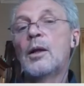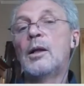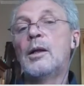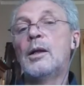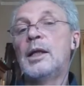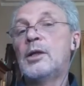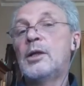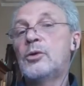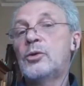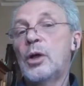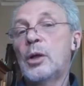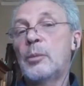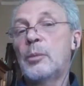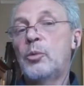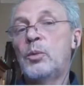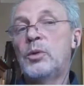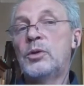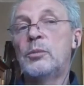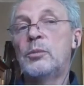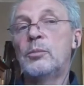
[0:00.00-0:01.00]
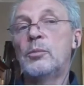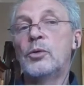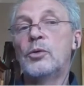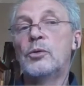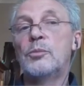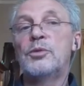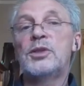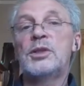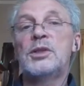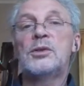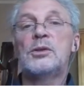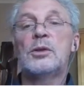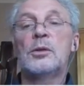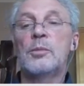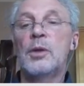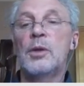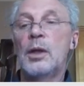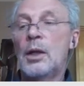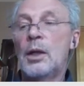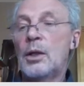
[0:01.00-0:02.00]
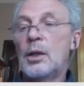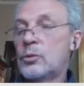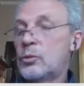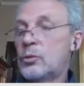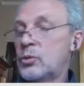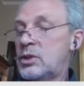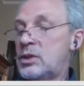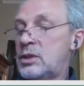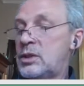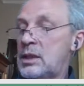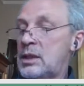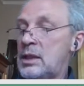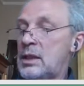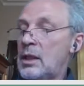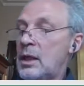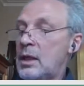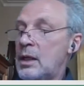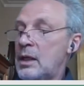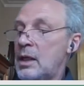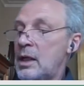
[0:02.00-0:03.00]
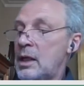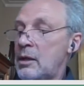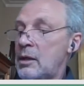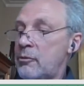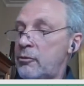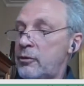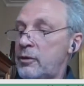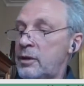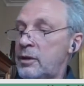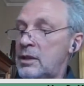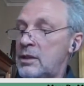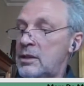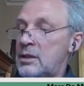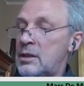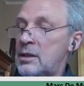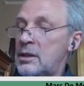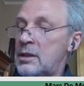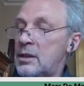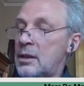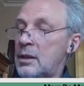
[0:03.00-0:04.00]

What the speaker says: linked up with the modem system to see if this